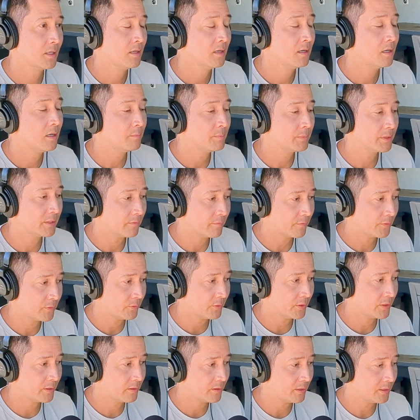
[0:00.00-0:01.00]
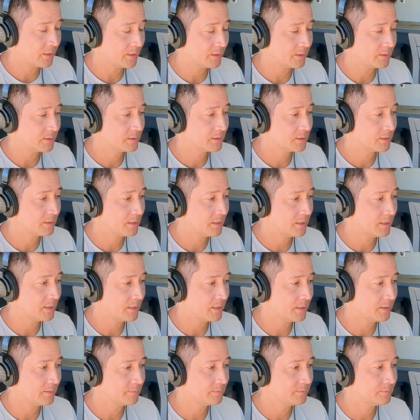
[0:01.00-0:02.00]
I'm going to give 3 things.
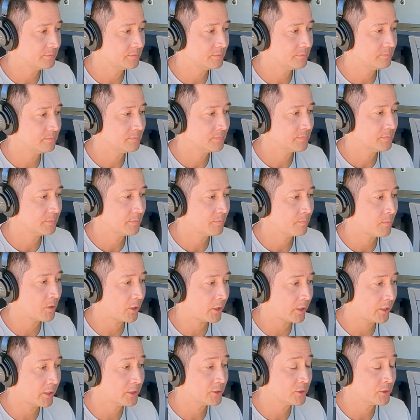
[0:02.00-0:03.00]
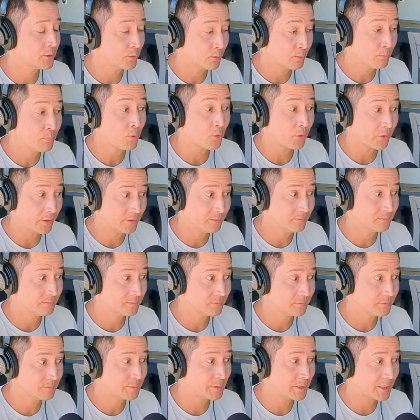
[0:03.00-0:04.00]
Marketing's too
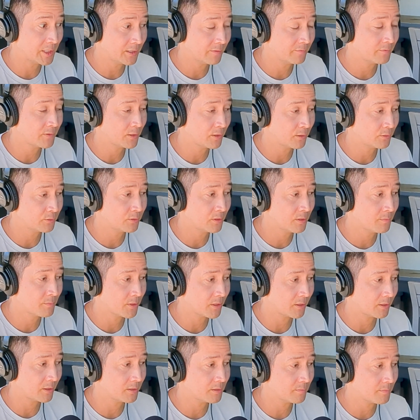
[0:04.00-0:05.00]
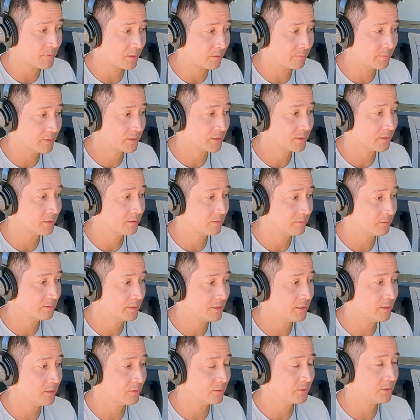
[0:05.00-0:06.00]
important to be left alone to the marketing department. So,
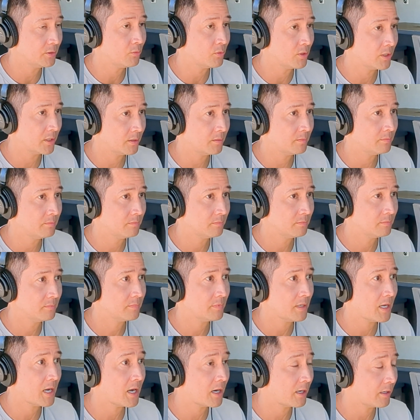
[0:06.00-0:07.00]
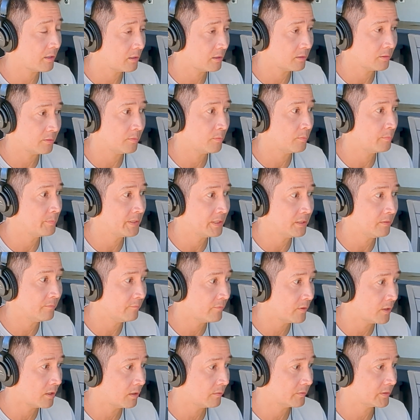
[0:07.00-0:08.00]
you want to be
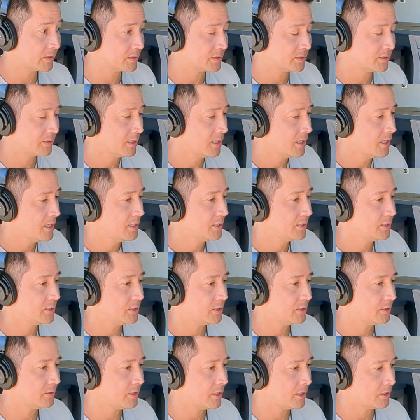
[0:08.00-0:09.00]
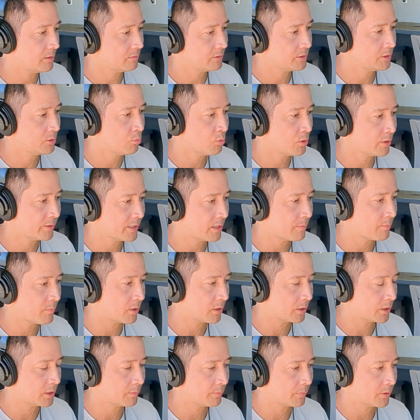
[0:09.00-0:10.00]
involved because you want that
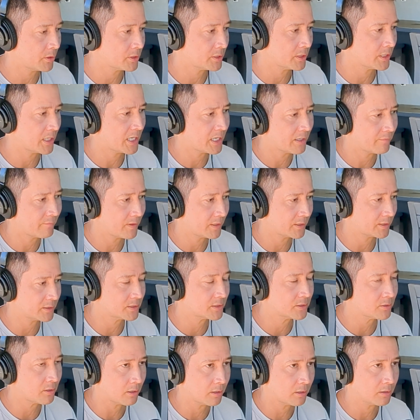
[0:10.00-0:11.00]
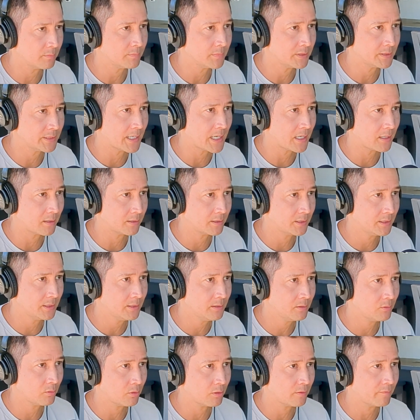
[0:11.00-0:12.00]
marketing person to have like a startup mentality
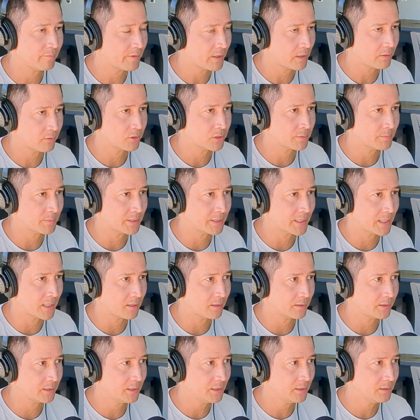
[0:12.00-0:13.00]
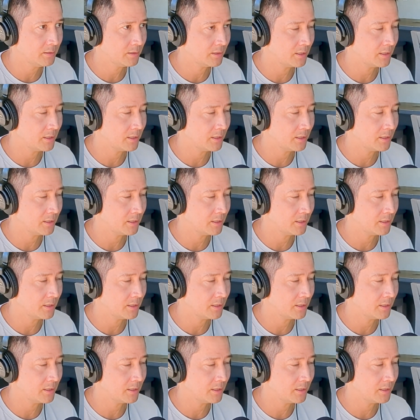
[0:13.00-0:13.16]
or a founder's mentality.